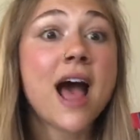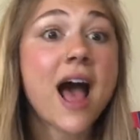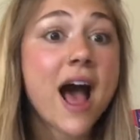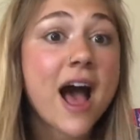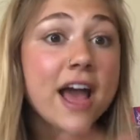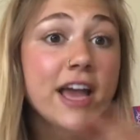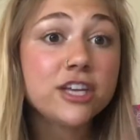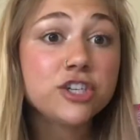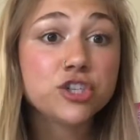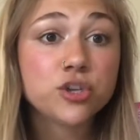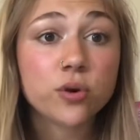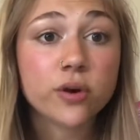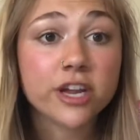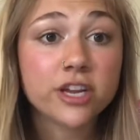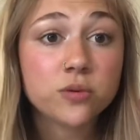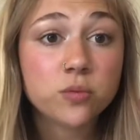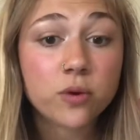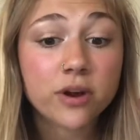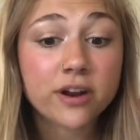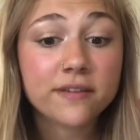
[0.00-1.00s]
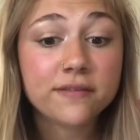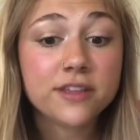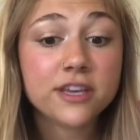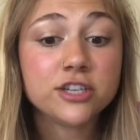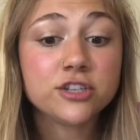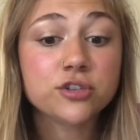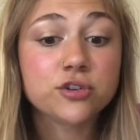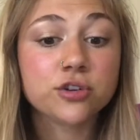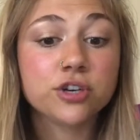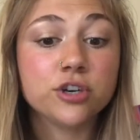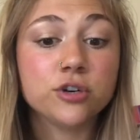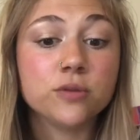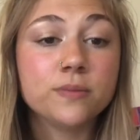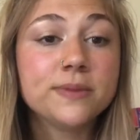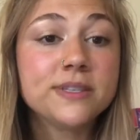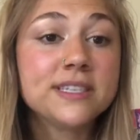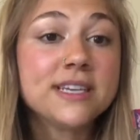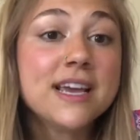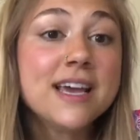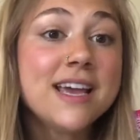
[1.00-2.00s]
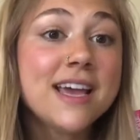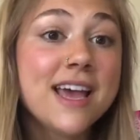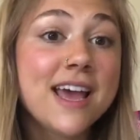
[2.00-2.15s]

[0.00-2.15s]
I joined one of these groups